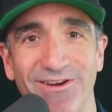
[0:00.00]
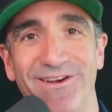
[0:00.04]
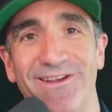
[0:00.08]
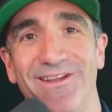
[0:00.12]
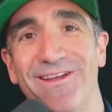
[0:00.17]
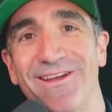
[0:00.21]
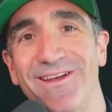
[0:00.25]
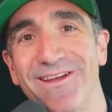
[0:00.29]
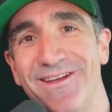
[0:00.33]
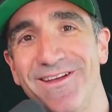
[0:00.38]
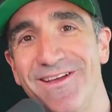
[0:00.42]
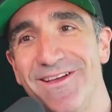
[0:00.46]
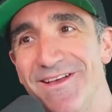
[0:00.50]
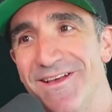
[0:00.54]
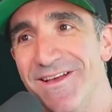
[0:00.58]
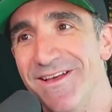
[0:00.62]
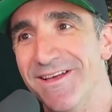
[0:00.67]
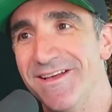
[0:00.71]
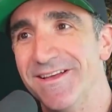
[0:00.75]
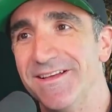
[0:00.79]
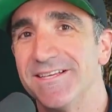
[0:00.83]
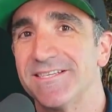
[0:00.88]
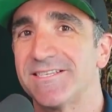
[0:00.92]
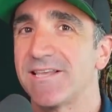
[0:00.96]
Yep.
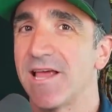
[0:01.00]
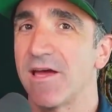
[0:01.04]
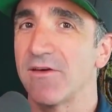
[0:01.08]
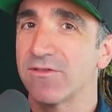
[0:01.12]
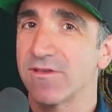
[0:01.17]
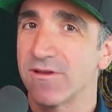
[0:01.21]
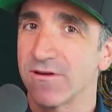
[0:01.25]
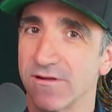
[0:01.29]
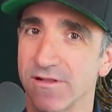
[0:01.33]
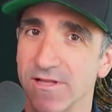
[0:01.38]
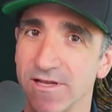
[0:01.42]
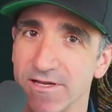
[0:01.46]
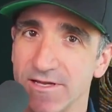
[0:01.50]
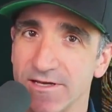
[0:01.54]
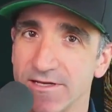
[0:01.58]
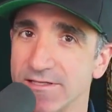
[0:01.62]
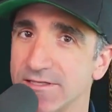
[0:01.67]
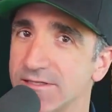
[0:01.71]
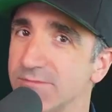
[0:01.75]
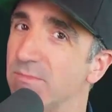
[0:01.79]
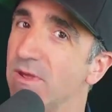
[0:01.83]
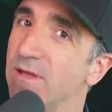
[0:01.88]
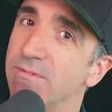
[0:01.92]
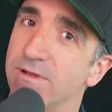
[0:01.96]
South
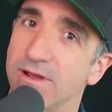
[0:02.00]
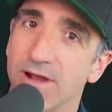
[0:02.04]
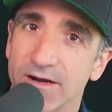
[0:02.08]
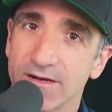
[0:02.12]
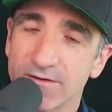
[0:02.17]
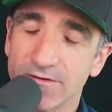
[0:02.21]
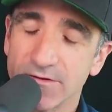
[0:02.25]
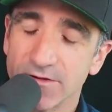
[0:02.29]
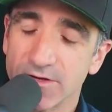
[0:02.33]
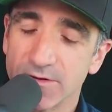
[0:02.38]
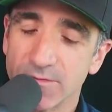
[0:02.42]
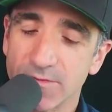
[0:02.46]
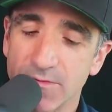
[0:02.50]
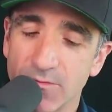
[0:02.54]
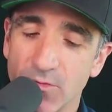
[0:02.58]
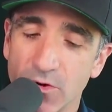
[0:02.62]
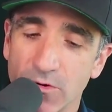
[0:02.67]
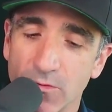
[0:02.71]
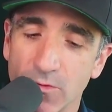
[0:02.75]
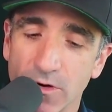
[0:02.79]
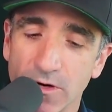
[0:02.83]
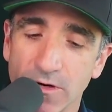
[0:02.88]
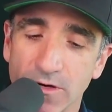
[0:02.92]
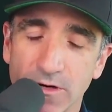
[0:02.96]
Carolinians maybe got to do a little bit more
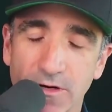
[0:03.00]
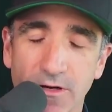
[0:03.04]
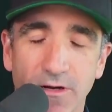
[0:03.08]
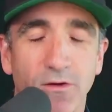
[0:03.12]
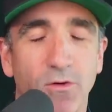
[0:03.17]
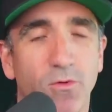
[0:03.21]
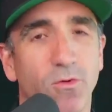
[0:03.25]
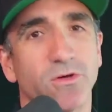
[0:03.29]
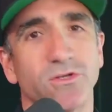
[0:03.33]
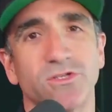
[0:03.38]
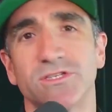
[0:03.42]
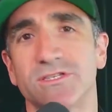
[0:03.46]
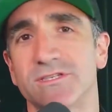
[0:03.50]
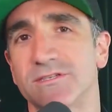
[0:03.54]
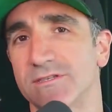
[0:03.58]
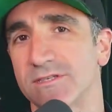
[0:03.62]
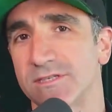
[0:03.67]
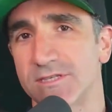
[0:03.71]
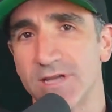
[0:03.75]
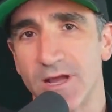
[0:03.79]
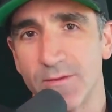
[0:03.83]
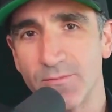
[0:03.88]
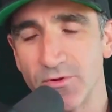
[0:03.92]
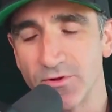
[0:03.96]
work or just
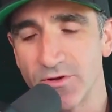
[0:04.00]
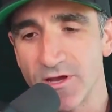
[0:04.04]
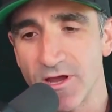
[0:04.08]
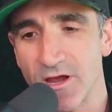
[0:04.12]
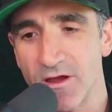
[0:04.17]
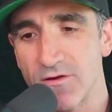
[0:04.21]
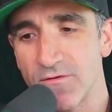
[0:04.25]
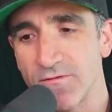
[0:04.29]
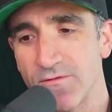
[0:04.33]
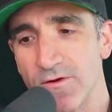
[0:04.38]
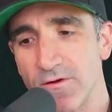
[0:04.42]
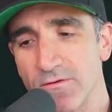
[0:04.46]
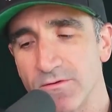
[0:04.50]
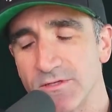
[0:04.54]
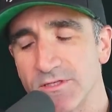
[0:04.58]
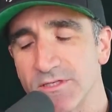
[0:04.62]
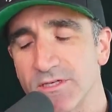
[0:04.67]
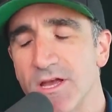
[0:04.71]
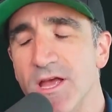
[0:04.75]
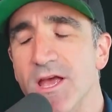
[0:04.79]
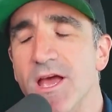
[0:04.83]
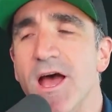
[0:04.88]
stop looking at your phones.